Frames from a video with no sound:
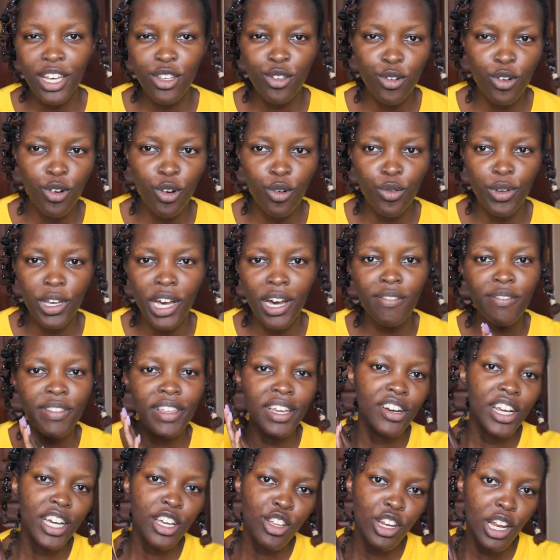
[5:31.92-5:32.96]
you go, we have the
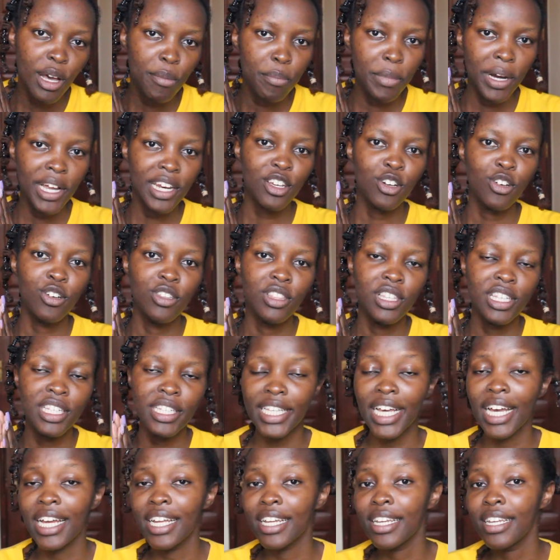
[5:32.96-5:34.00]
regular banding on this
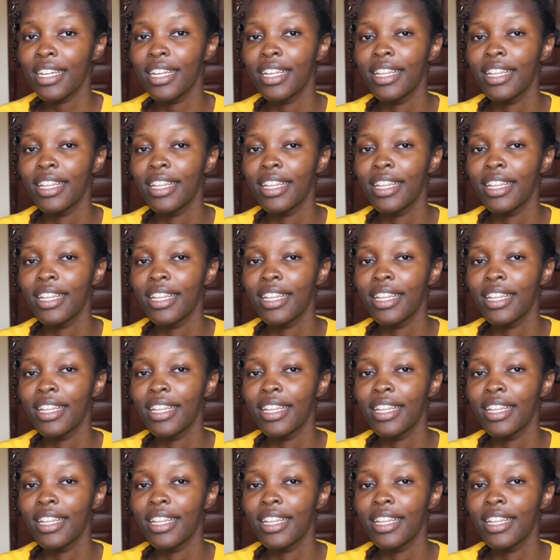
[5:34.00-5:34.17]
side,